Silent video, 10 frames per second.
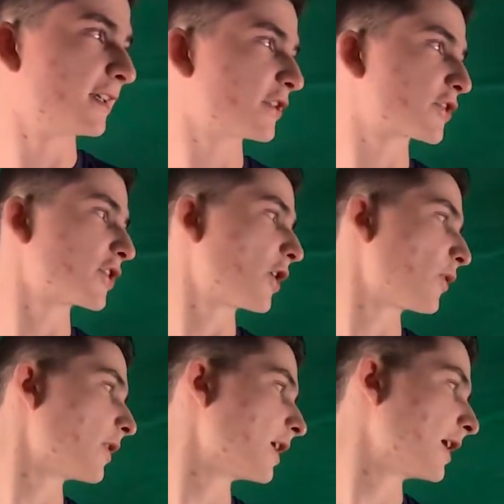
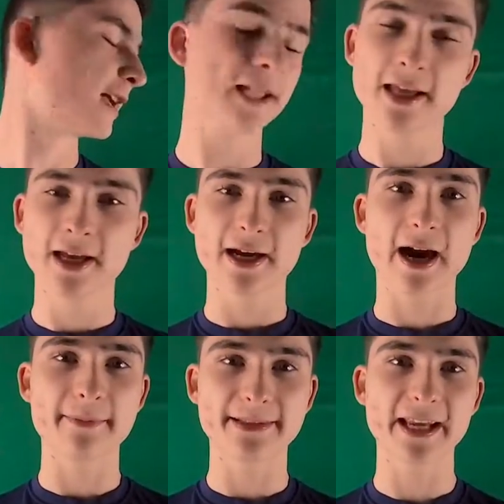So
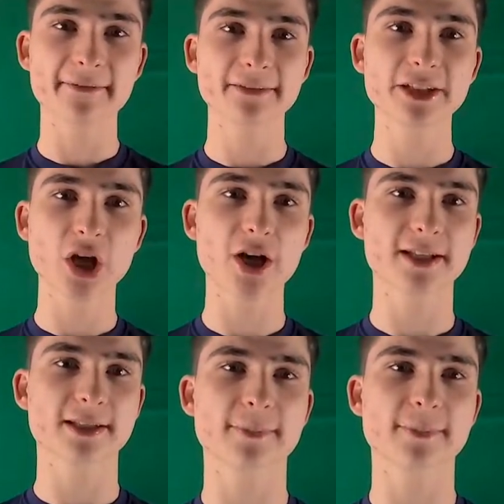I've definitely not